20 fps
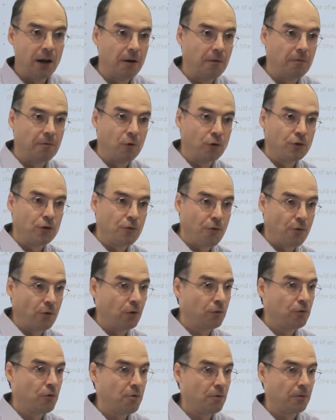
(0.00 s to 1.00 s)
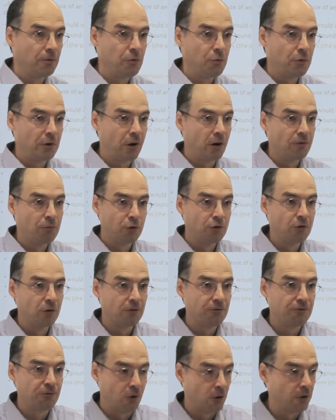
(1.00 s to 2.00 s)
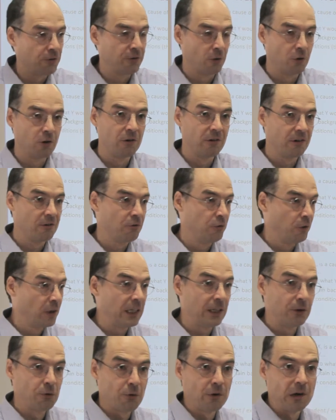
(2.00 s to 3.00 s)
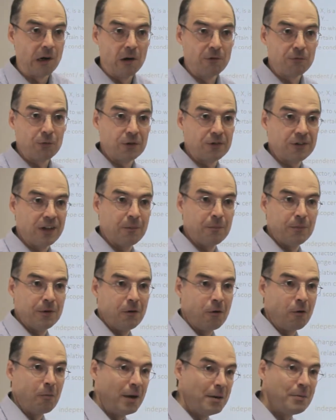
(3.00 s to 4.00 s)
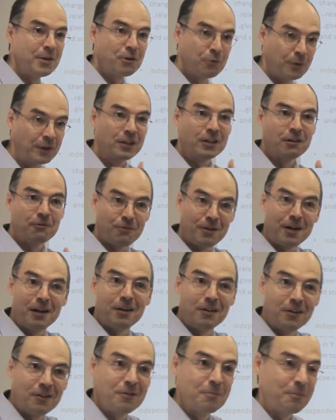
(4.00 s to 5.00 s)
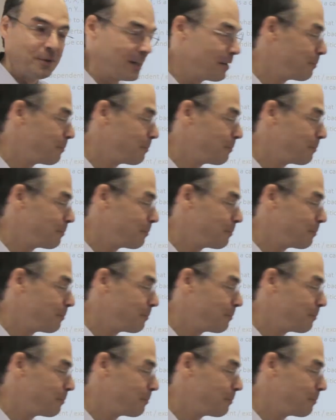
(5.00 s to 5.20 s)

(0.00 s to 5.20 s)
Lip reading: what you throw to the ground would not fall so quickly to the ground, for example. Or maybe quicker if it's a bigger